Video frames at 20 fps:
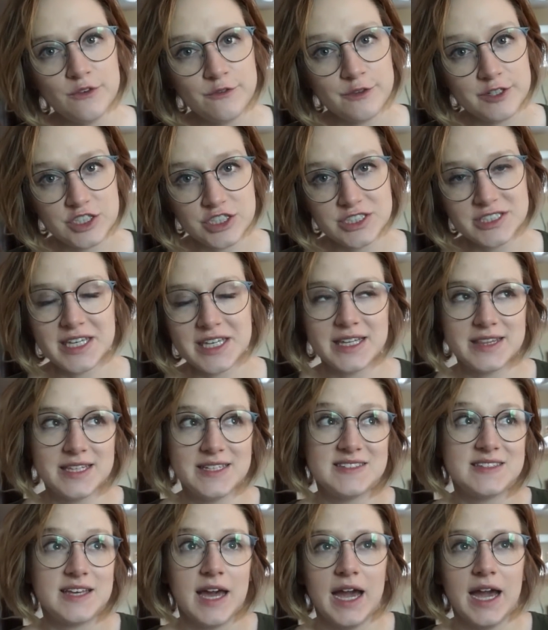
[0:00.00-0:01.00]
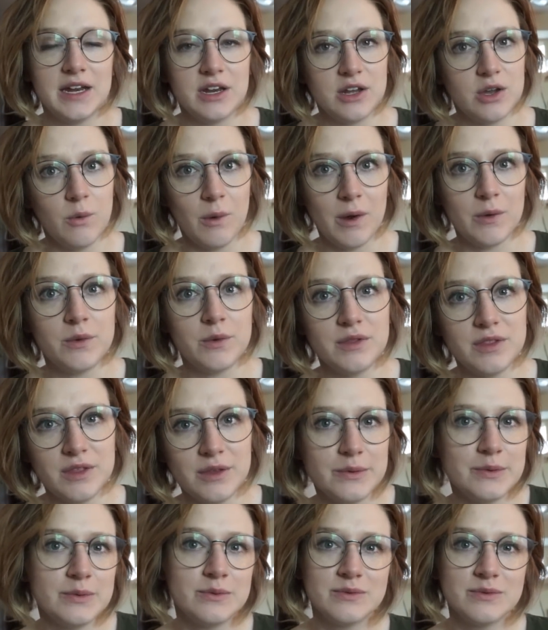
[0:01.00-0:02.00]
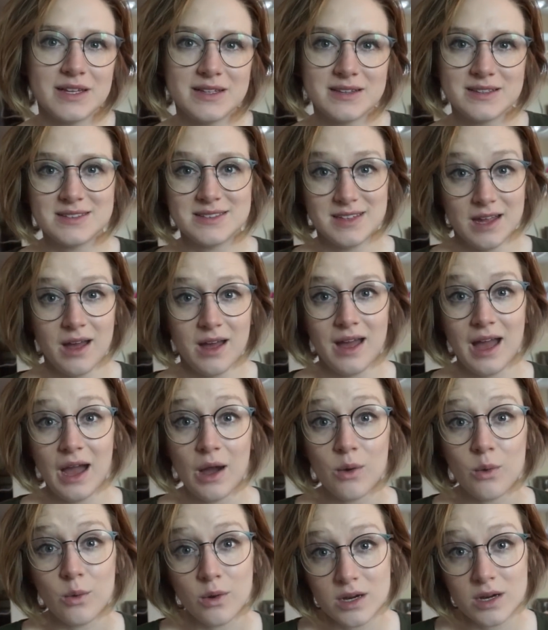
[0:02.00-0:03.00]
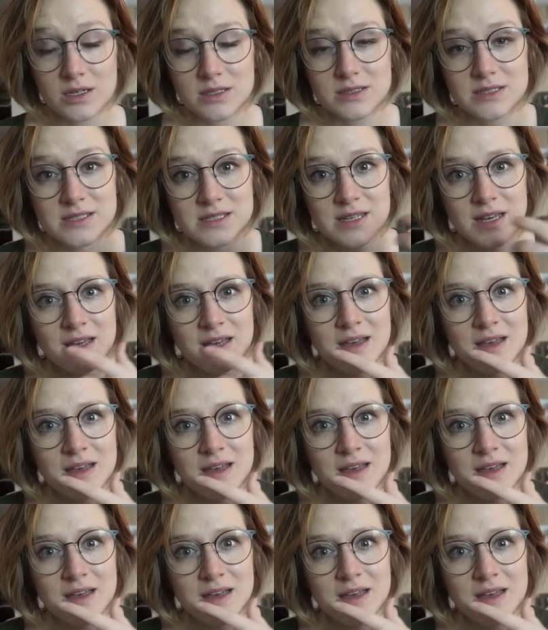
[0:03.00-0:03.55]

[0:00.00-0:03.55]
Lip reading: if you just get this guy to go out with you. Like, that's not how it works.